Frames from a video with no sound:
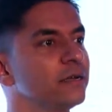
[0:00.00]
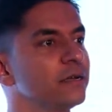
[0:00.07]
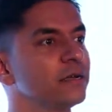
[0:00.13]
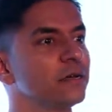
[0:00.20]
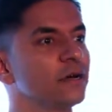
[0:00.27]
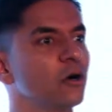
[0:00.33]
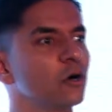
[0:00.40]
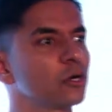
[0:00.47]

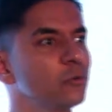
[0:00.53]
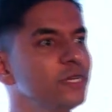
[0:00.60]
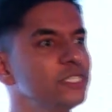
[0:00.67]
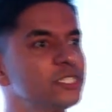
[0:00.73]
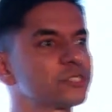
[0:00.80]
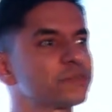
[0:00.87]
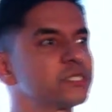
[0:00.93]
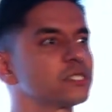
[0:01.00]
Or do we
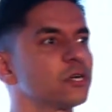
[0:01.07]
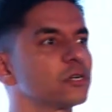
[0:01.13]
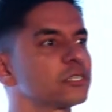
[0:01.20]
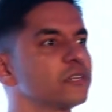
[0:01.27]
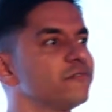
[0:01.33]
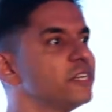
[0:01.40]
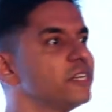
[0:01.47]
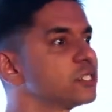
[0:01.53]
just resort to
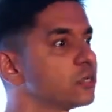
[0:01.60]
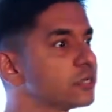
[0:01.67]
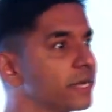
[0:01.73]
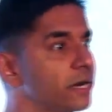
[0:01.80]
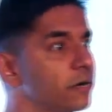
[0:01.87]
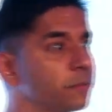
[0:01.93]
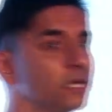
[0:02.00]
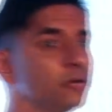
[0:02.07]

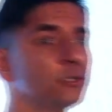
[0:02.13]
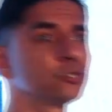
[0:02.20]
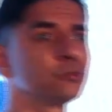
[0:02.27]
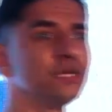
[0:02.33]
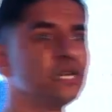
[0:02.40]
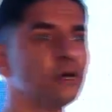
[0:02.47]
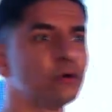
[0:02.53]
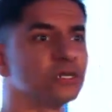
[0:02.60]
physiotherapy, which we
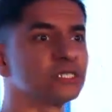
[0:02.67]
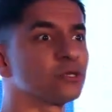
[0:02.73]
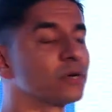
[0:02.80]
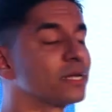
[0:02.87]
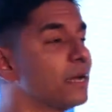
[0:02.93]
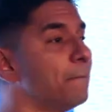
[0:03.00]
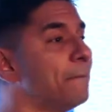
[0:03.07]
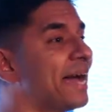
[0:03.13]
know is only
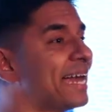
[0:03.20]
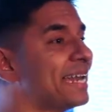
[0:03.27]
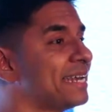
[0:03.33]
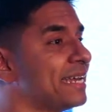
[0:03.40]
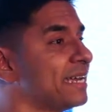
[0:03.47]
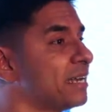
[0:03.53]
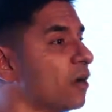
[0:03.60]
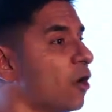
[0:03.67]
a
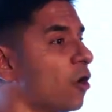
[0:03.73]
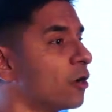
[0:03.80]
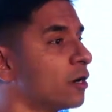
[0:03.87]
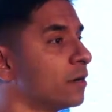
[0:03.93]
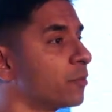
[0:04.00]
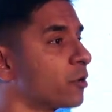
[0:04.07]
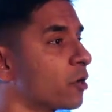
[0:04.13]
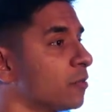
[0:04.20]
band-aid on the
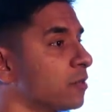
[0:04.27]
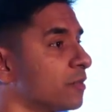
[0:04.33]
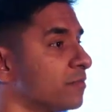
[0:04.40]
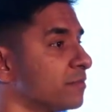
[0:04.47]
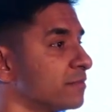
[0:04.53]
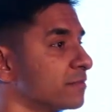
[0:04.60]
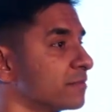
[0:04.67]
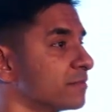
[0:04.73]

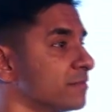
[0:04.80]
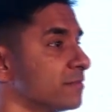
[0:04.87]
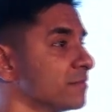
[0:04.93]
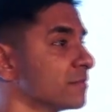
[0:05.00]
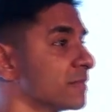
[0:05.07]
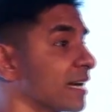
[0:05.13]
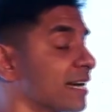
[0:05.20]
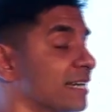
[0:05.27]
problem?
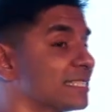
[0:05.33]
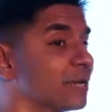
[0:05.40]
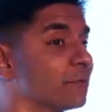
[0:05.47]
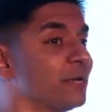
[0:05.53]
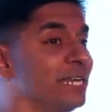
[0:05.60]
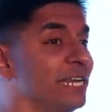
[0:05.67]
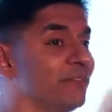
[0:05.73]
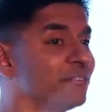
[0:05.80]
Like I said,
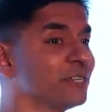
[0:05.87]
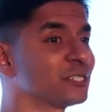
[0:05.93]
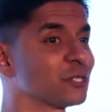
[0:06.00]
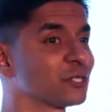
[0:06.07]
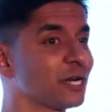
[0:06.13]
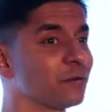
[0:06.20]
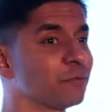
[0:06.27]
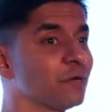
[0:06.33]
we need
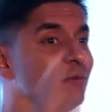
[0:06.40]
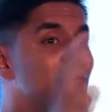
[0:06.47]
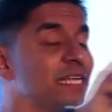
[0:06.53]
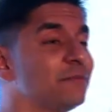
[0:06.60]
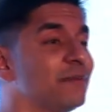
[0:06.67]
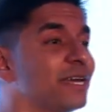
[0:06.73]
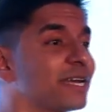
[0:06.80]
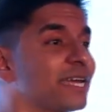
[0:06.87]
physiotherapy, we need
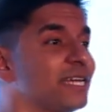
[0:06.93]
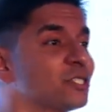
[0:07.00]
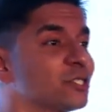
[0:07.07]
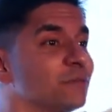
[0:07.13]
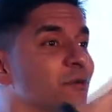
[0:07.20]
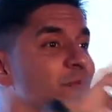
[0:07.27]
medication, but we